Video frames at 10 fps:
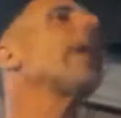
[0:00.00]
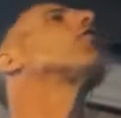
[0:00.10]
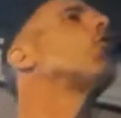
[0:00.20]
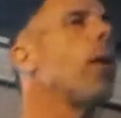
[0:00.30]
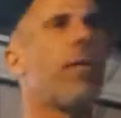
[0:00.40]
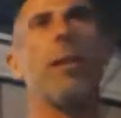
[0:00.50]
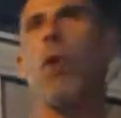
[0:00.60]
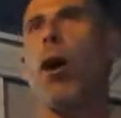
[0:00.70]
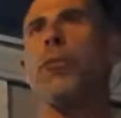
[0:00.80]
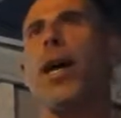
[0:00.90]
I drank two
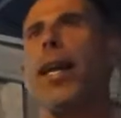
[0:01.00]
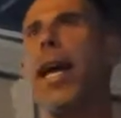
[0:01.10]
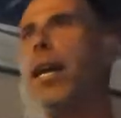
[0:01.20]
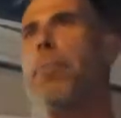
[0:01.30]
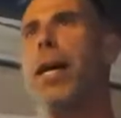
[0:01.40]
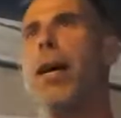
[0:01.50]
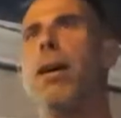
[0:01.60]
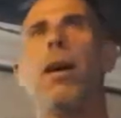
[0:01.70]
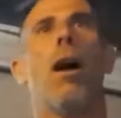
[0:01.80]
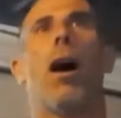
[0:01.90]
of them after I had had a
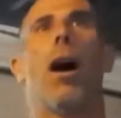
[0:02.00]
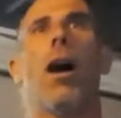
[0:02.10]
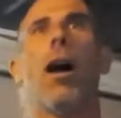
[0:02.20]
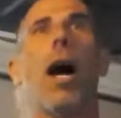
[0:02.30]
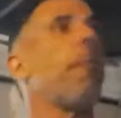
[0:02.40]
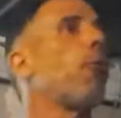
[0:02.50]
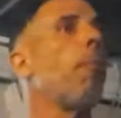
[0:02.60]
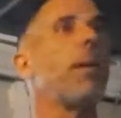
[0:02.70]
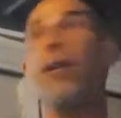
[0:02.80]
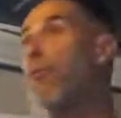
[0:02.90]
beer. Uh,
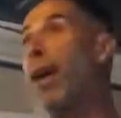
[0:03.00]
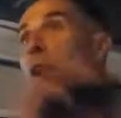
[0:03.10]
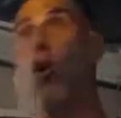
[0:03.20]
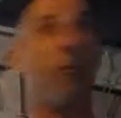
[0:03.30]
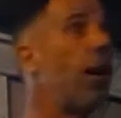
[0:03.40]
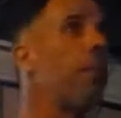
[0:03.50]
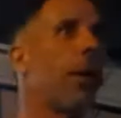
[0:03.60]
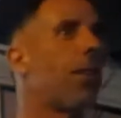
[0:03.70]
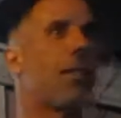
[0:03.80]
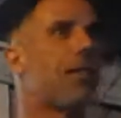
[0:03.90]
I promptly fell
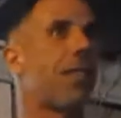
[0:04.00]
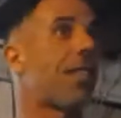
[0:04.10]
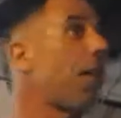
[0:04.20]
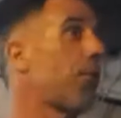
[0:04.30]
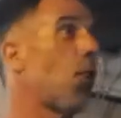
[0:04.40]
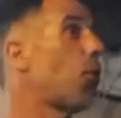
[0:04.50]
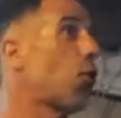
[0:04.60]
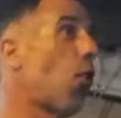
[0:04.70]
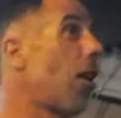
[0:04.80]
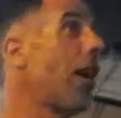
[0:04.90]
over because the stuff's so